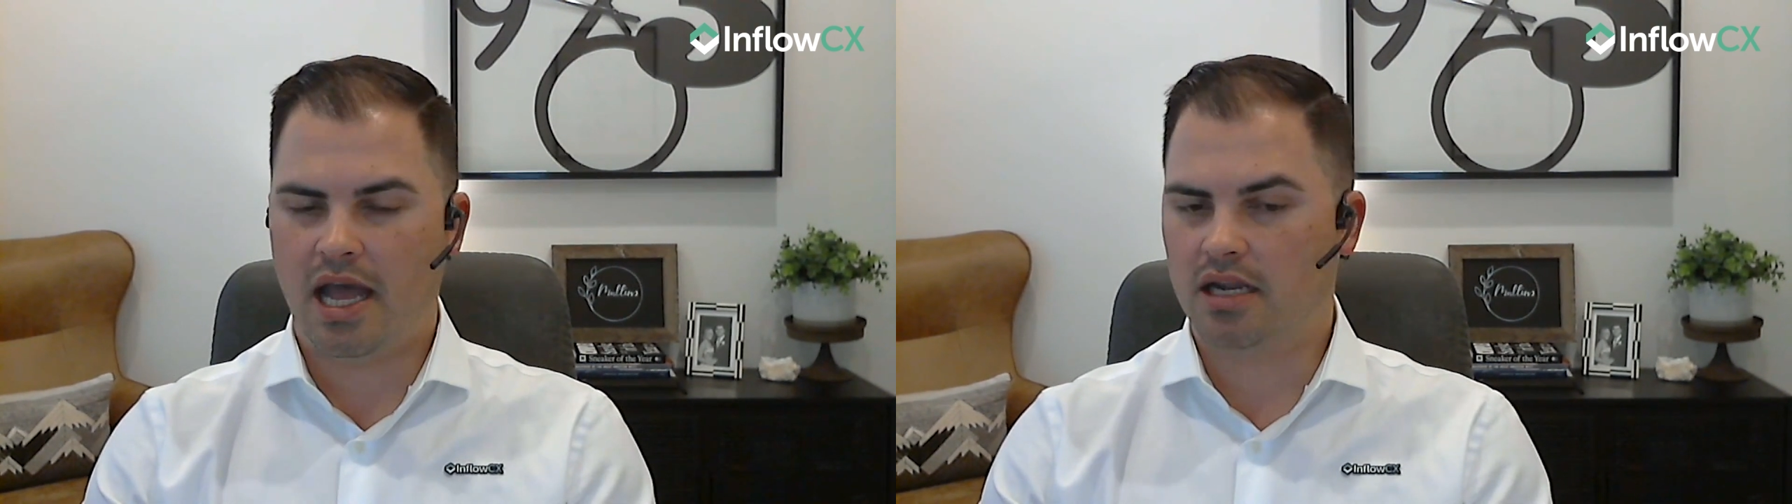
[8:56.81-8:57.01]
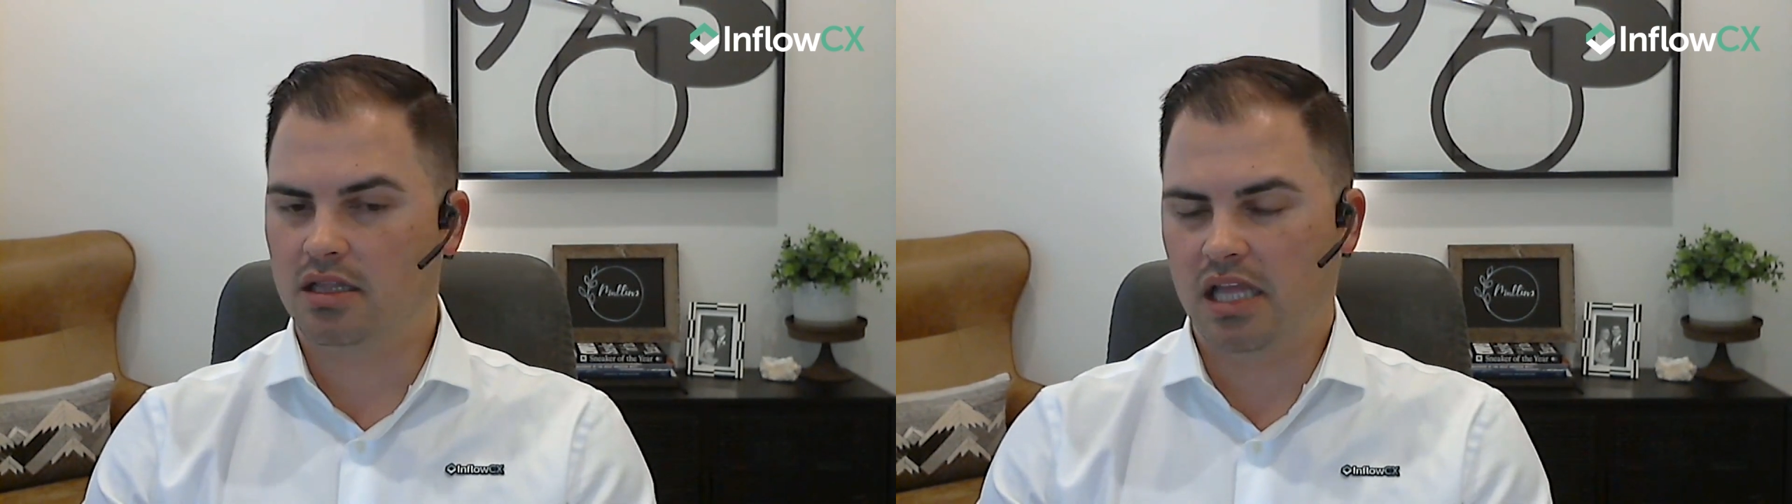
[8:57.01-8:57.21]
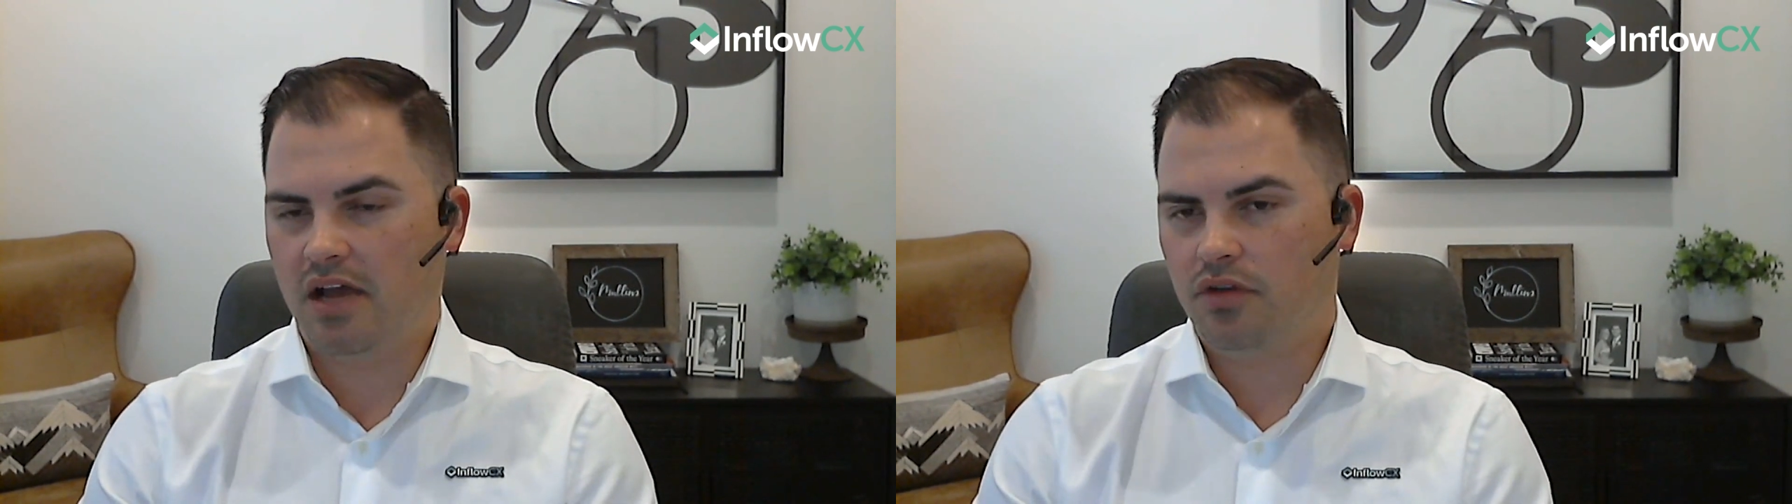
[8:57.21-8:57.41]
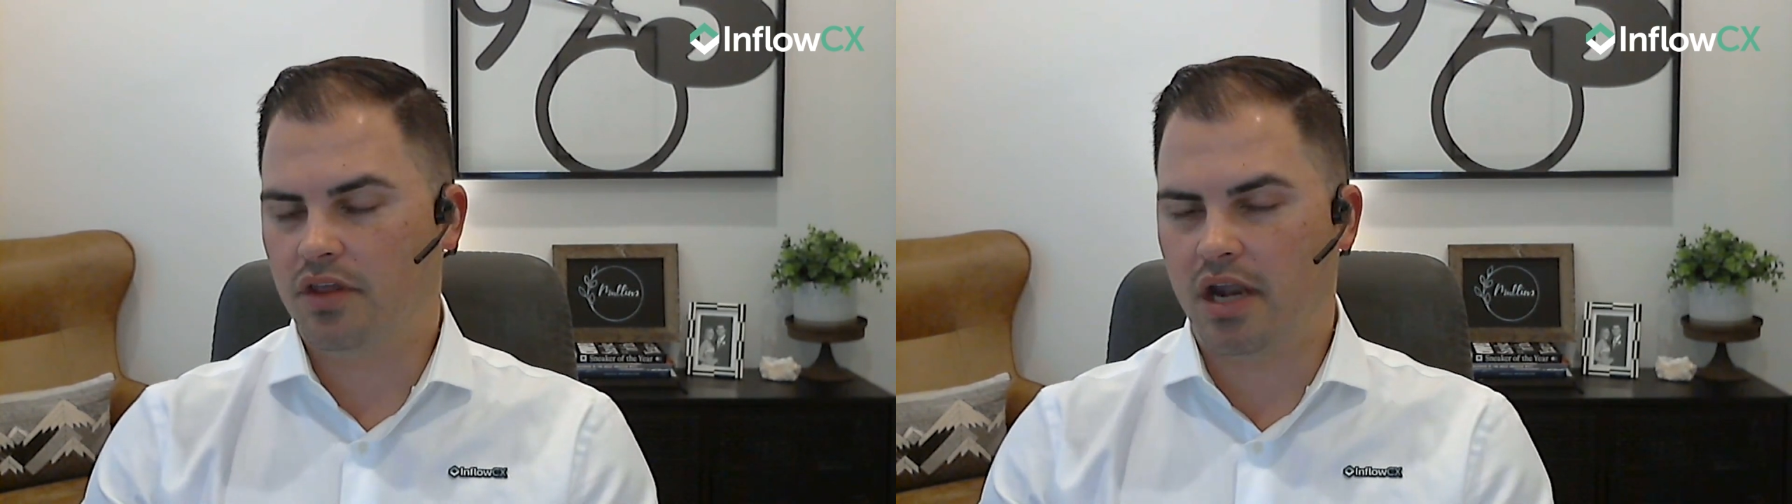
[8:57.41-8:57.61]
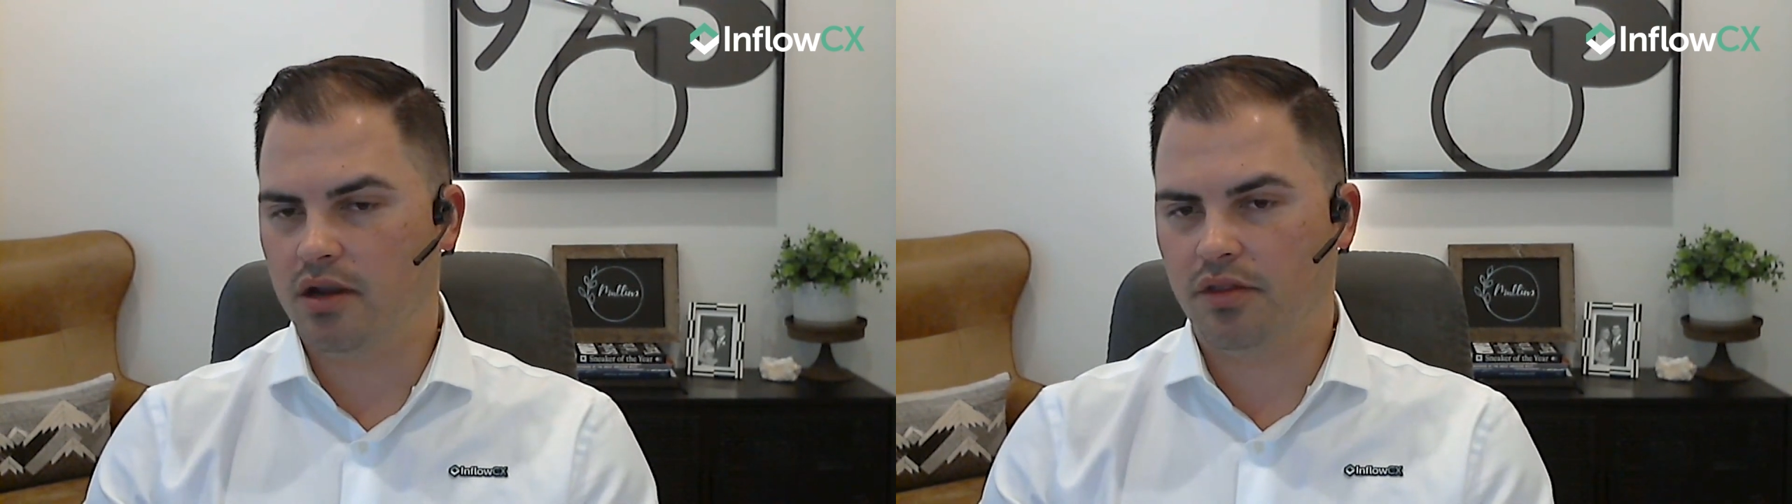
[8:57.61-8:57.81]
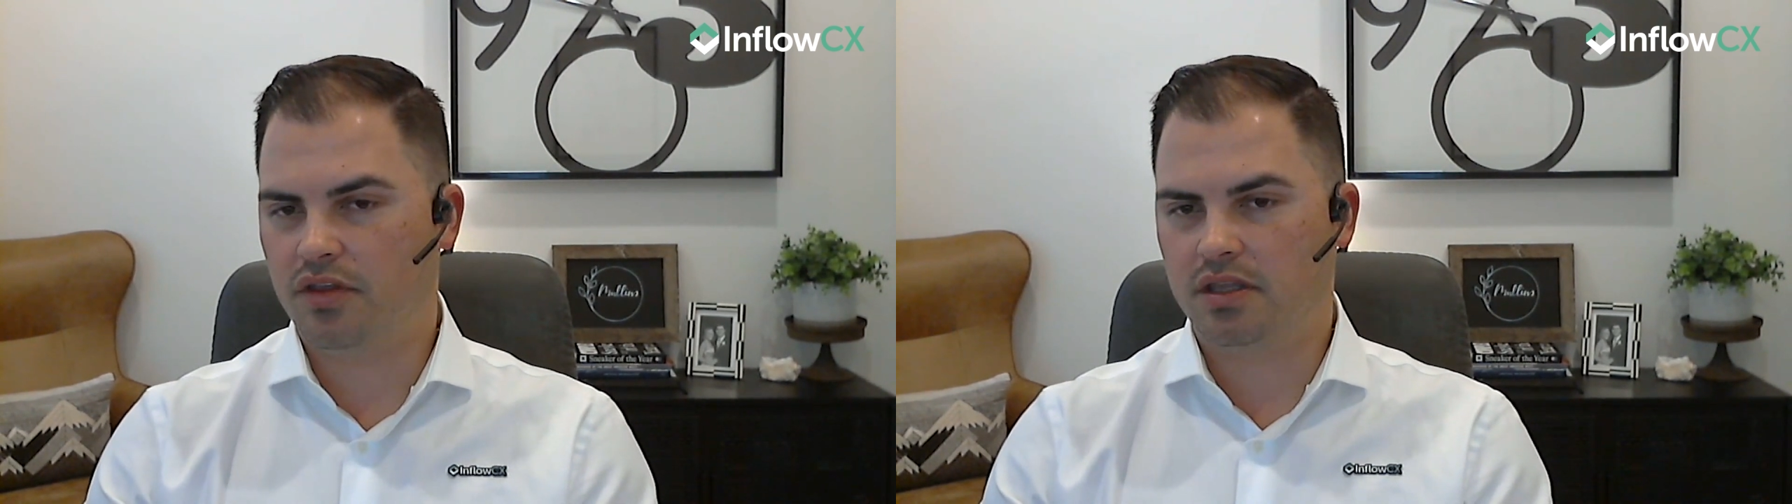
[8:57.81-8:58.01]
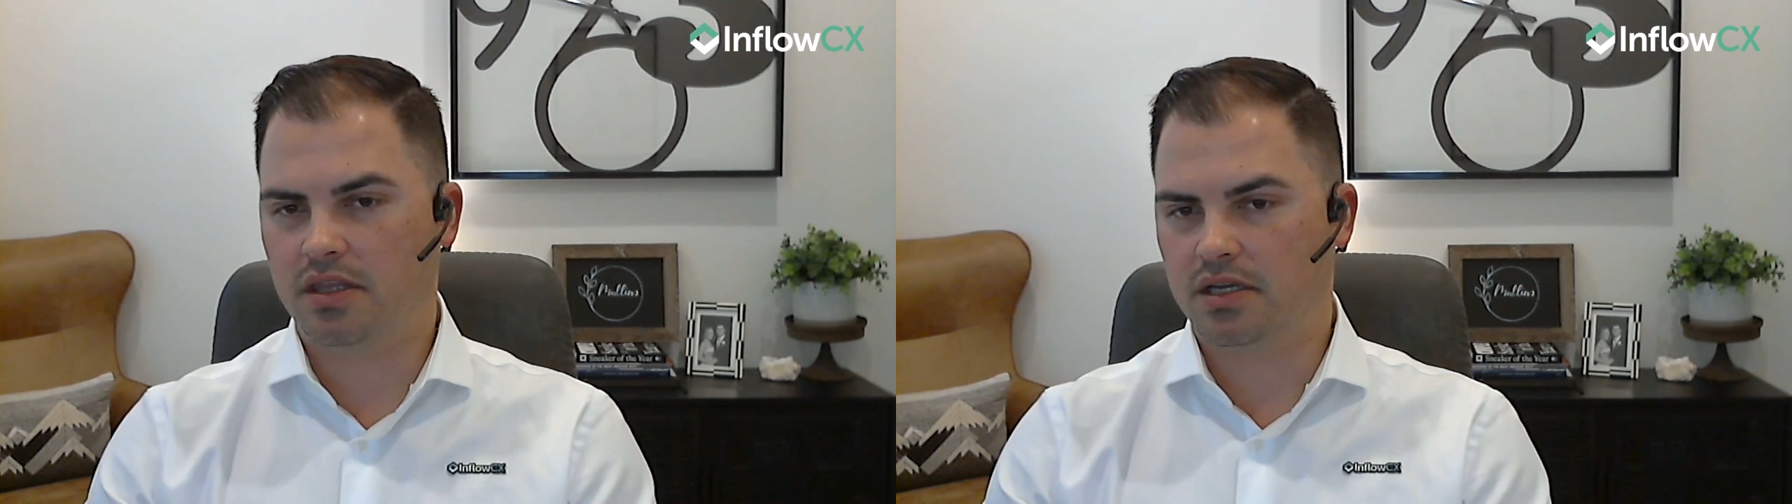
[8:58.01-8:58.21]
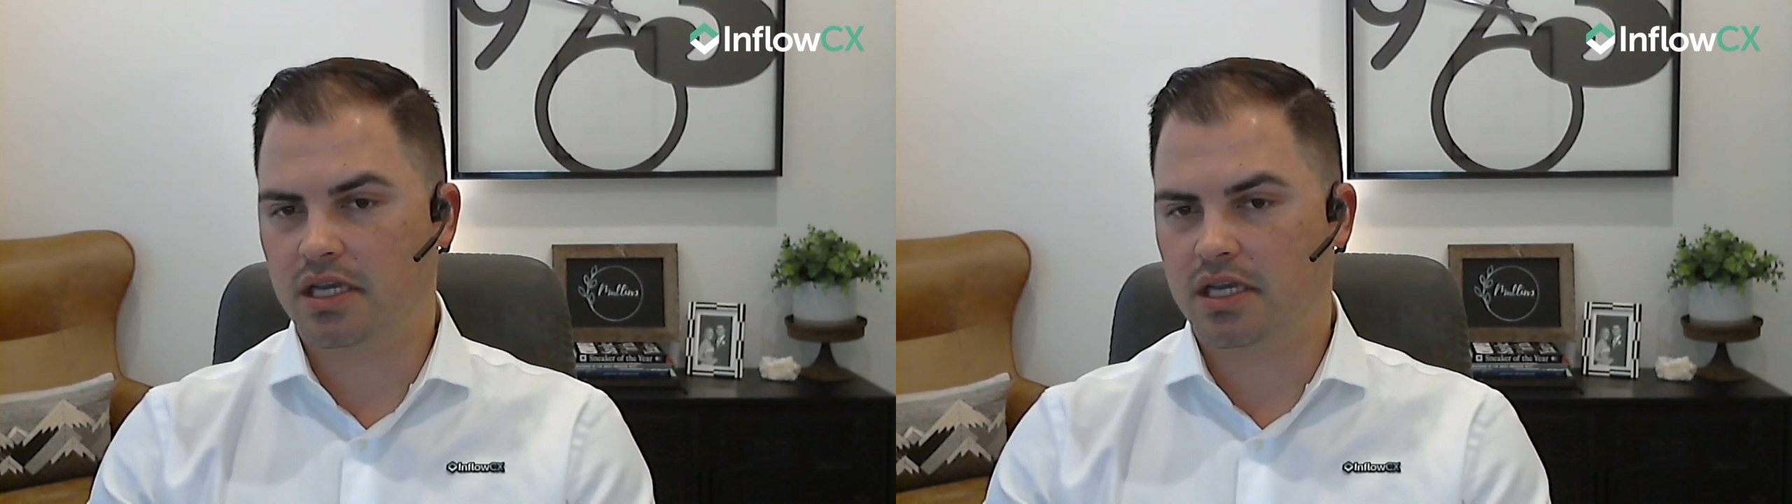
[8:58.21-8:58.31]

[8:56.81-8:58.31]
at a level that I don't think the